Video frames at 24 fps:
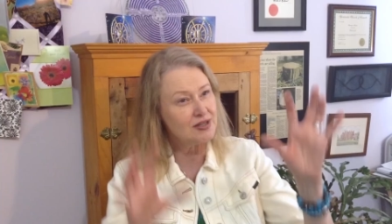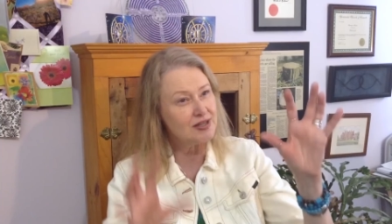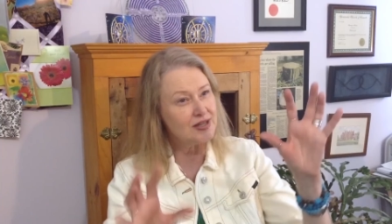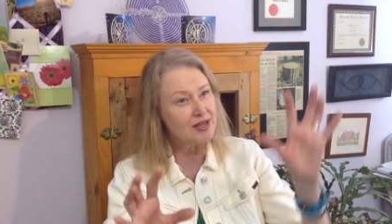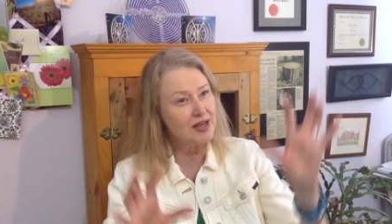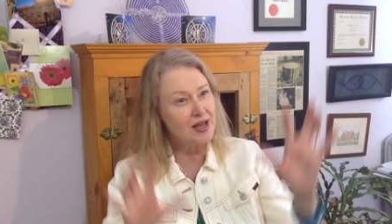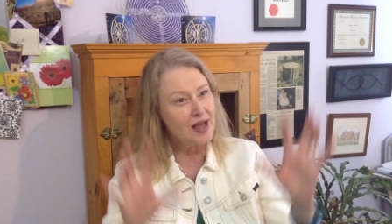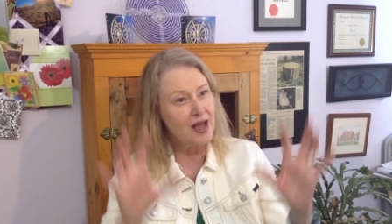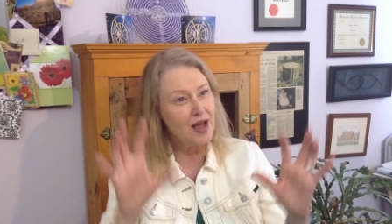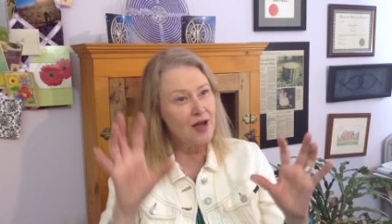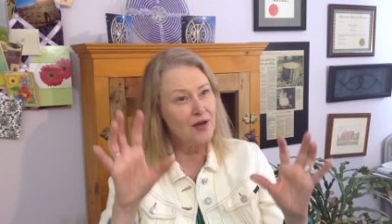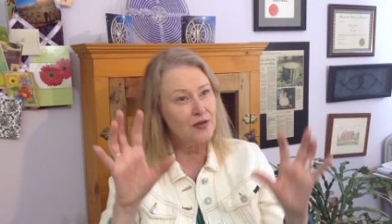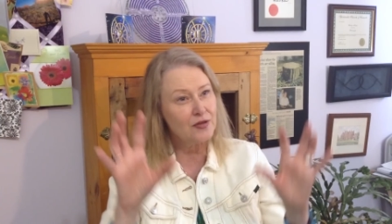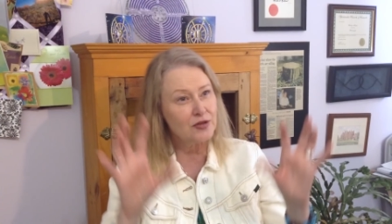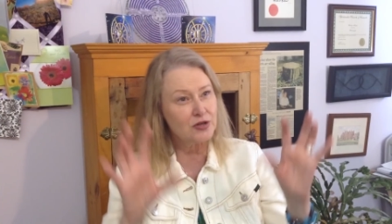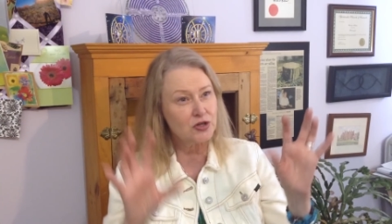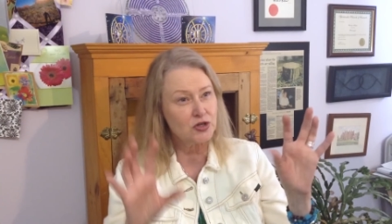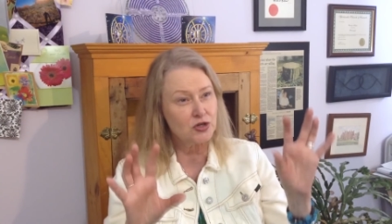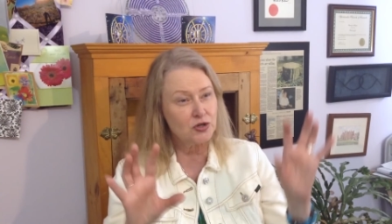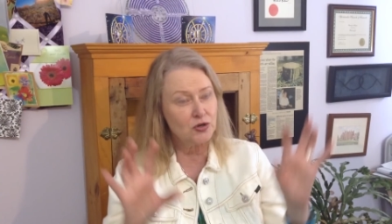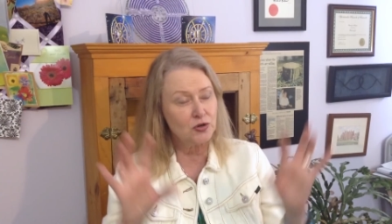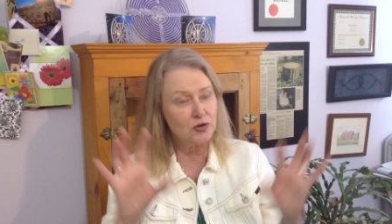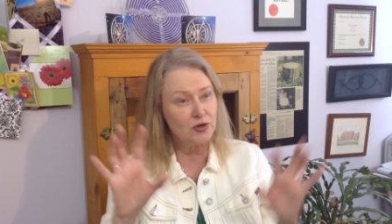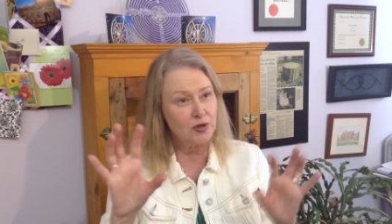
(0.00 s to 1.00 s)
see how the
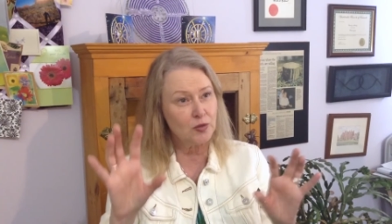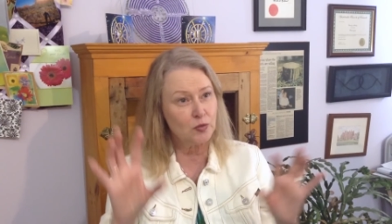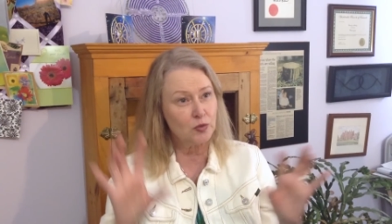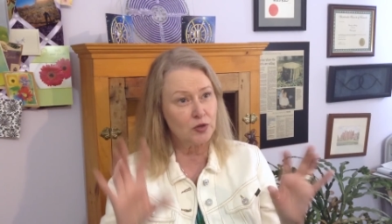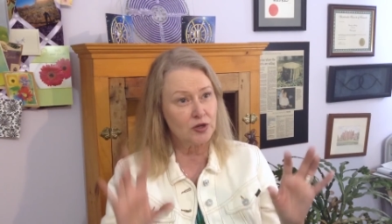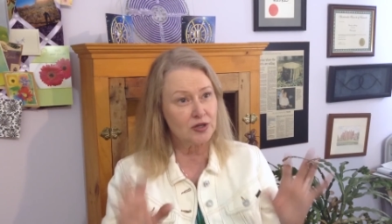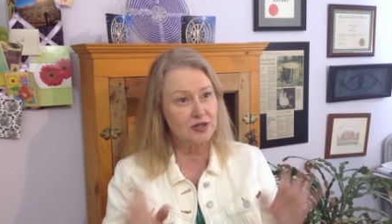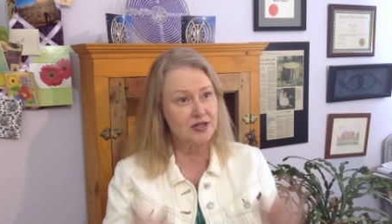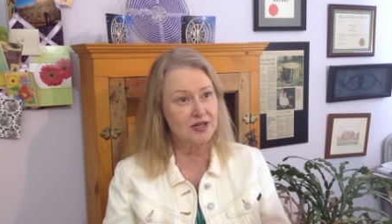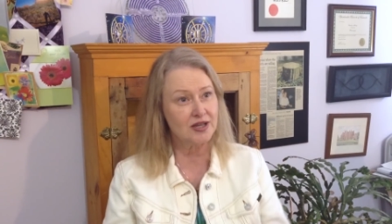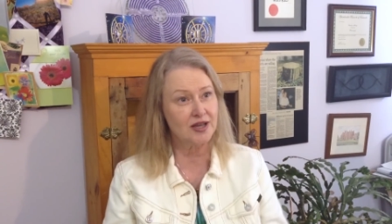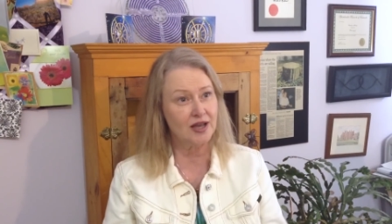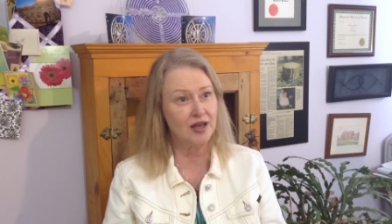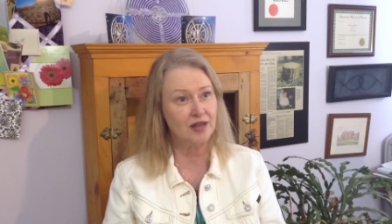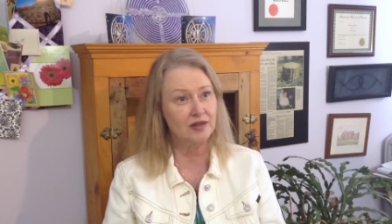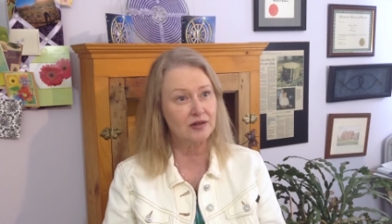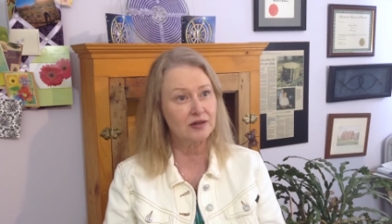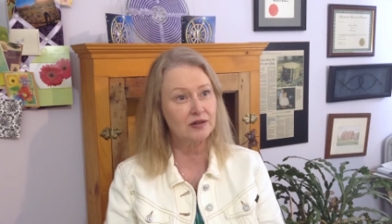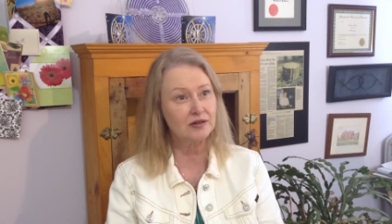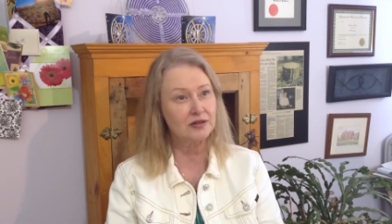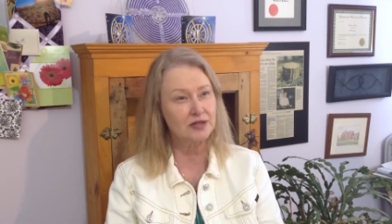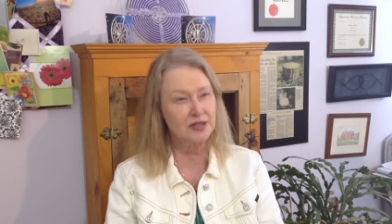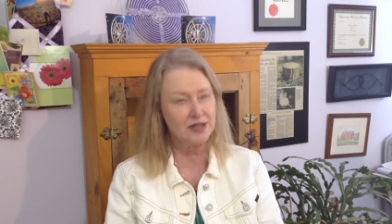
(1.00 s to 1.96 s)
two can work together?